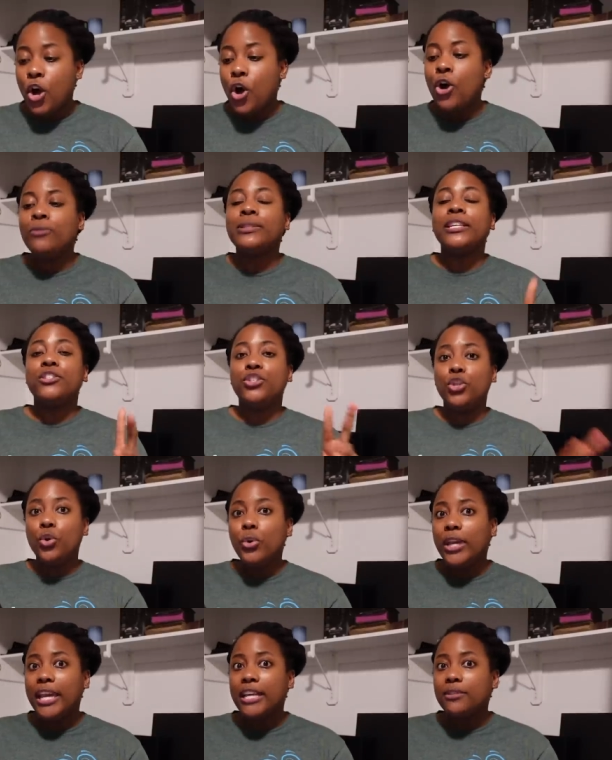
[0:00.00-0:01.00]
Holmes has
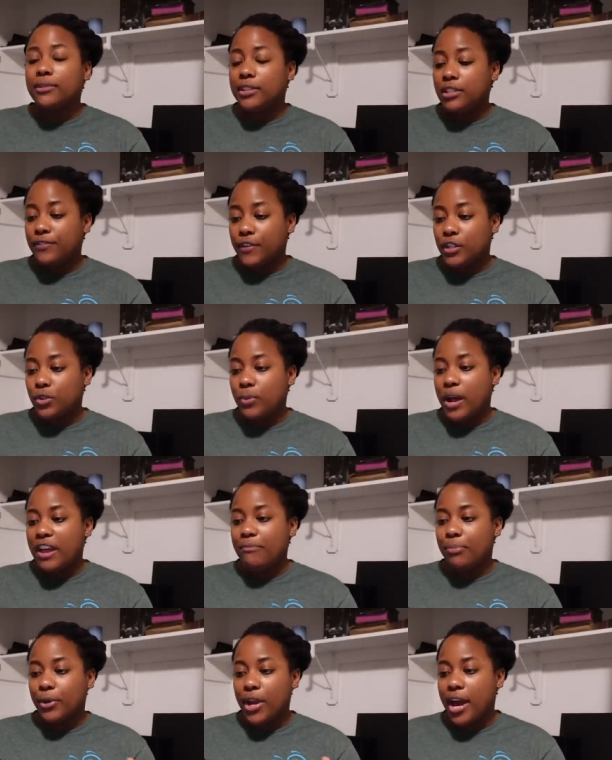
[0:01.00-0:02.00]
2 kids with his first
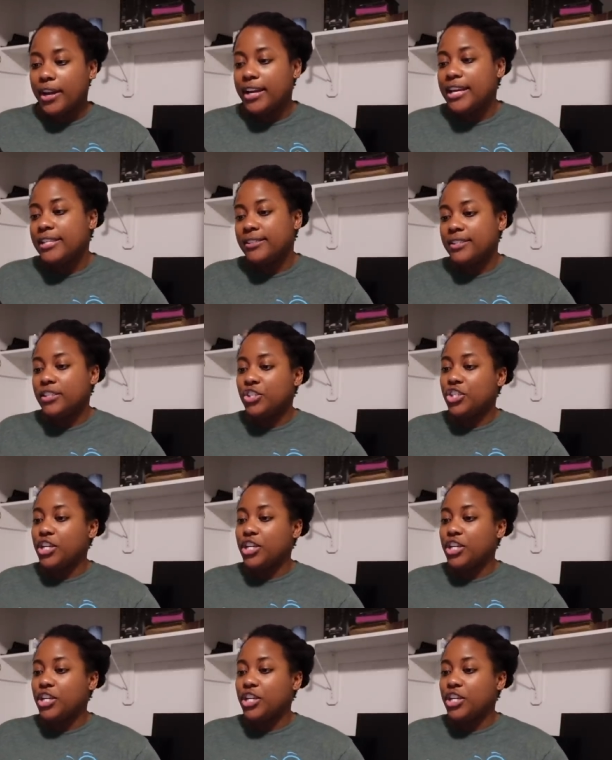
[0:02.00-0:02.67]
wife, Brianna, and son